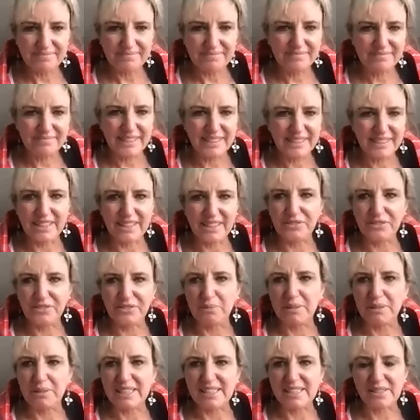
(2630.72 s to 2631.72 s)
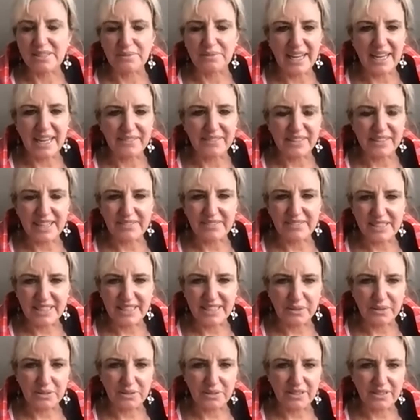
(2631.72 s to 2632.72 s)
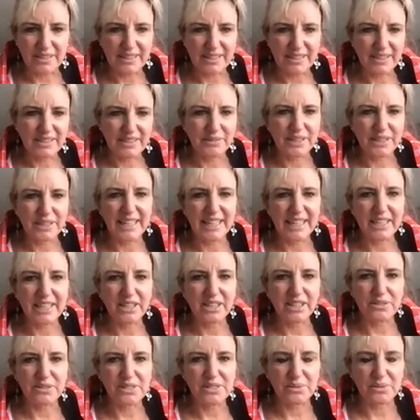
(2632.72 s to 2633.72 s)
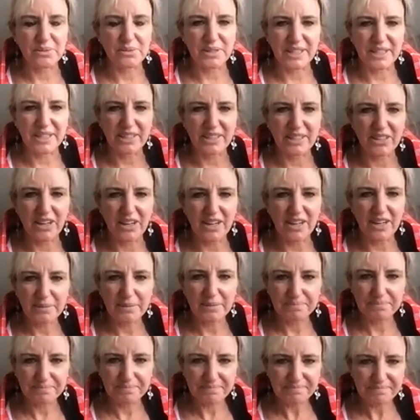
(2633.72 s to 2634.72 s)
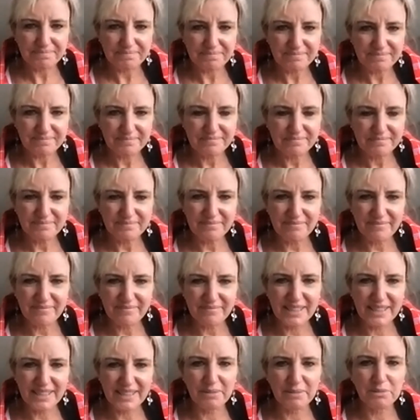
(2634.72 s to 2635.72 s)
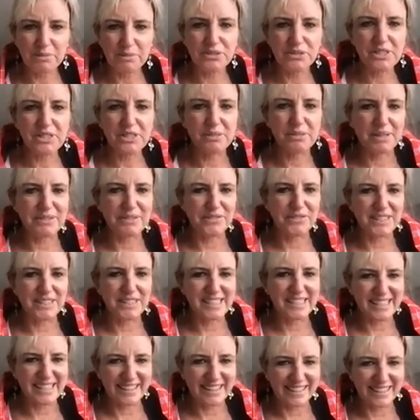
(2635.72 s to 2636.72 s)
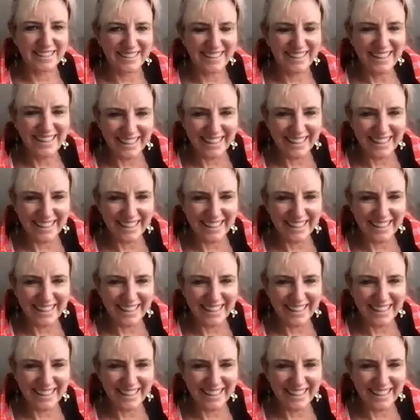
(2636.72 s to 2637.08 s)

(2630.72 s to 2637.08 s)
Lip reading: in the few minutes that we have left. I think we're getting close to 1 o'clock, and I'm losing my voice, I think.